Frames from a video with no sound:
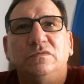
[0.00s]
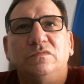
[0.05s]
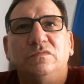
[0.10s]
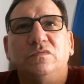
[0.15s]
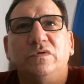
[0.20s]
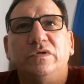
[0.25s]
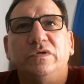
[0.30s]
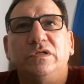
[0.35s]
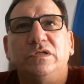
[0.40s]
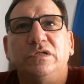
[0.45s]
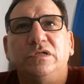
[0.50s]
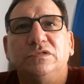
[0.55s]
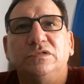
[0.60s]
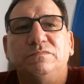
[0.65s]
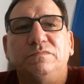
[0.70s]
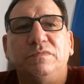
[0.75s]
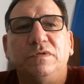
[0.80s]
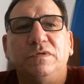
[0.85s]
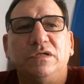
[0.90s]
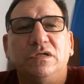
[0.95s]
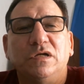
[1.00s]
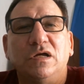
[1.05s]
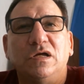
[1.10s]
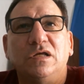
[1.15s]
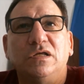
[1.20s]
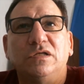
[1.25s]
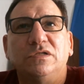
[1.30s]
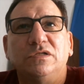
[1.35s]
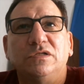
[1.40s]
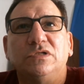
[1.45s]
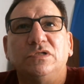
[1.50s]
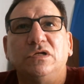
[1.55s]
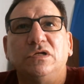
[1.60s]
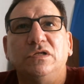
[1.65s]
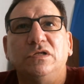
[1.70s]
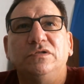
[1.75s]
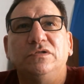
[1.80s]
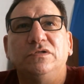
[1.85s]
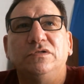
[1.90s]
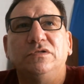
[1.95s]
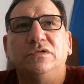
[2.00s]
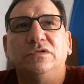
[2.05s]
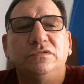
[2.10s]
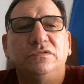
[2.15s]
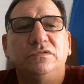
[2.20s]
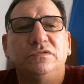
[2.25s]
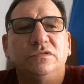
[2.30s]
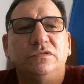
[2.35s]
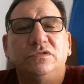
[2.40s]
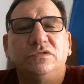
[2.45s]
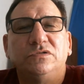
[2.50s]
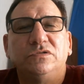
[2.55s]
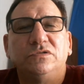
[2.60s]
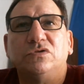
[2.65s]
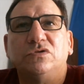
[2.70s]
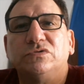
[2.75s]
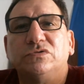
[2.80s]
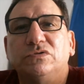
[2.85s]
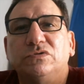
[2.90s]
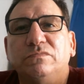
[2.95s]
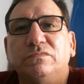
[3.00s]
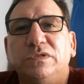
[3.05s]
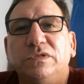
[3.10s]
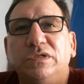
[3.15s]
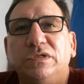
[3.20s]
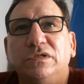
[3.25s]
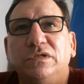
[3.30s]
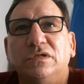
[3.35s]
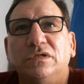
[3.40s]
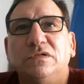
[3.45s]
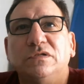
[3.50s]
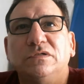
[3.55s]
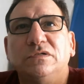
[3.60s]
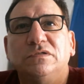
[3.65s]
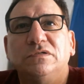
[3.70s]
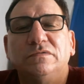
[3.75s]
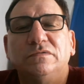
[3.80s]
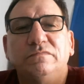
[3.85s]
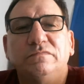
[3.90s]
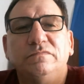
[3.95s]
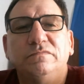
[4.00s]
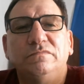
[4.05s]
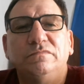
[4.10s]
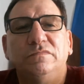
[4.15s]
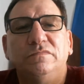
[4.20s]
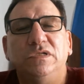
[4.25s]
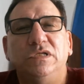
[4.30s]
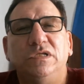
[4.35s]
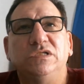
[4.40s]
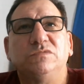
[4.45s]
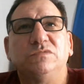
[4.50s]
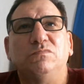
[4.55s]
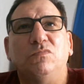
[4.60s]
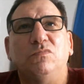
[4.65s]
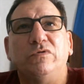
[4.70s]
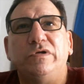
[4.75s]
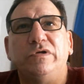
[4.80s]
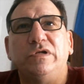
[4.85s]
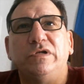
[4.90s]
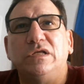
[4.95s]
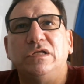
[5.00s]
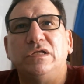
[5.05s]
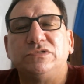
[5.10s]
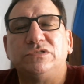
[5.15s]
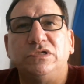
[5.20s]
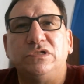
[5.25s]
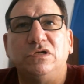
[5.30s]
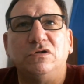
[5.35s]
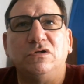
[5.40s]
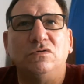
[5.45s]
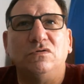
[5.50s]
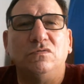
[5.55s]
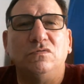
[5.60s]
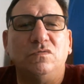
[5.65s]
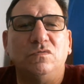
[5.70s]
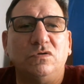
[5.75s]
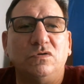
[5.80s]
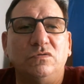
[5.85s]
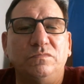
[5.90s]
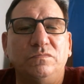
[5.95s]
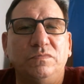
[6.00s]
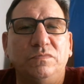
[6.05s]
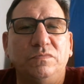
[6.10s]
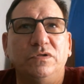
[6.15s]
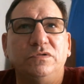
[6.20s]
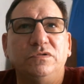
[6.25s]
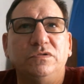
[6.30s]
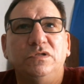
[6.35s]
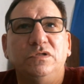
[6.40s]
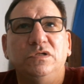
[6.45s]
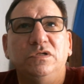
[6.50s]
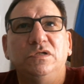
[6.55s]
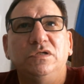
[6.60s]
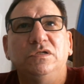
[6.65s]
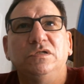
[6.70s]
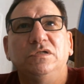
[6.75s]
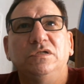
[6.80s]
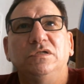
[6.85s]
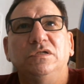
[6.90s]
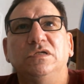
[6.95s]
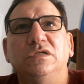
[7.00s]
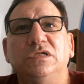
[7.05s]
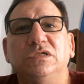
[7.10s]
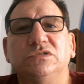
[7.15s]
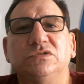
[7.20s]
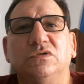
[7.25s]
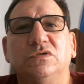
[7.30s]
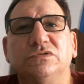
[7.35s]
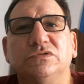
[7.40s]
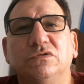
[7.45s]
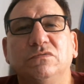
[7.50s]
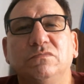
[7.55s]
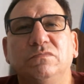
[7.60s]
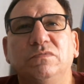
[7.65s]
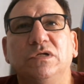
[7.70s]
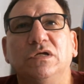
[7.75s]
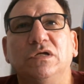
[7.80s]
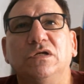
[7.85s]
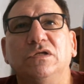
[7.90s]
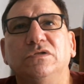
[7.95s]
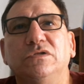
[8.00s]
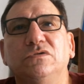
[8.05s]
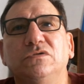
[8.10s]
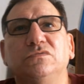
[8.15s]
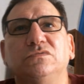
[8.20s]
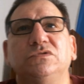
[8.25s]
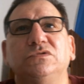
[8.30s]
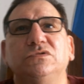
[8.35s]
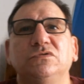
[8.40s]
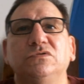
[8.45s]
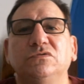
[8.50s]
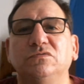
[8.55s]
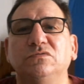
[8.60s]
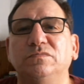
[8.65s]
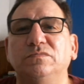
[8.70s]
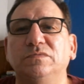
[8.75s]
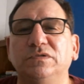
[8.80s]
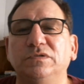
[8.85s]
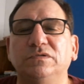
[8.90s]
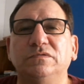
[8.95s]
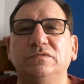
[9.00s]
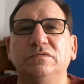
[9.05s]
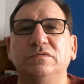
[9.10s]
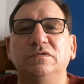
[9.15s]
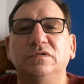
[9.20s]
one of these big guys on social media. He's more in the SEO world, but he's also big on YouTube and